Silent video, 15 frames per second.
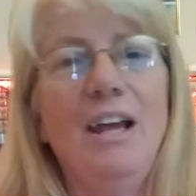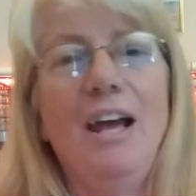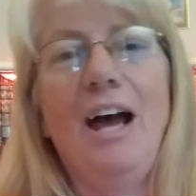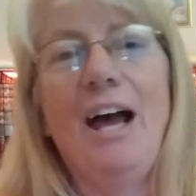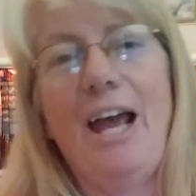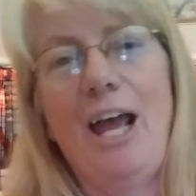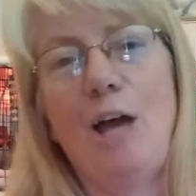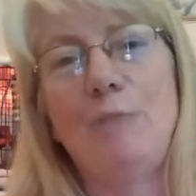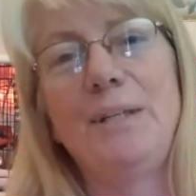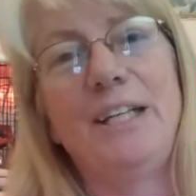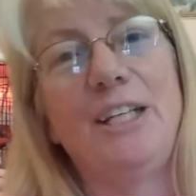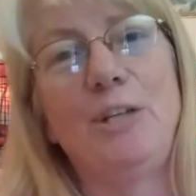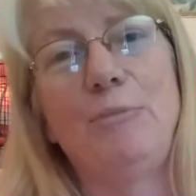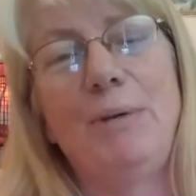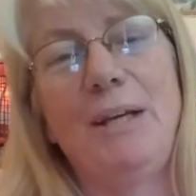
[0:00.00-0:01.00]
a happy
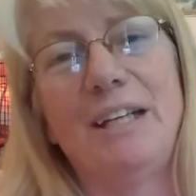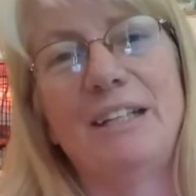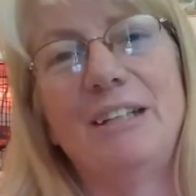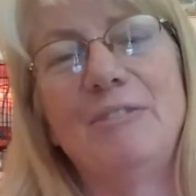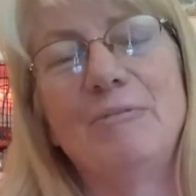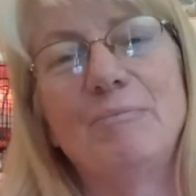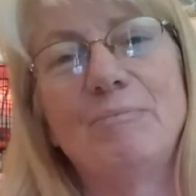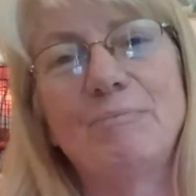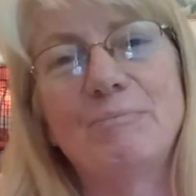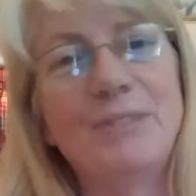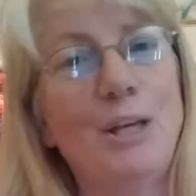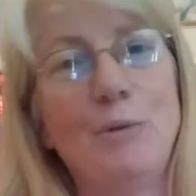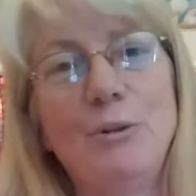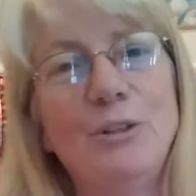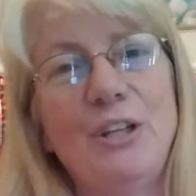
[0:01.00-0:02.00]
guinea pig.
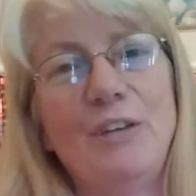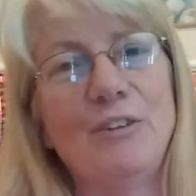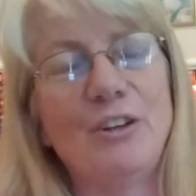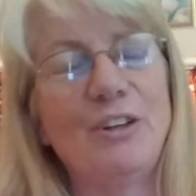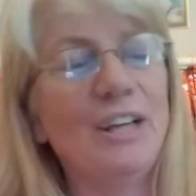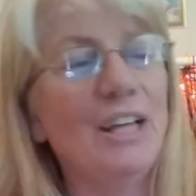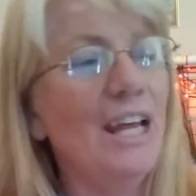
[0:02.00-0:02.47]
They will never.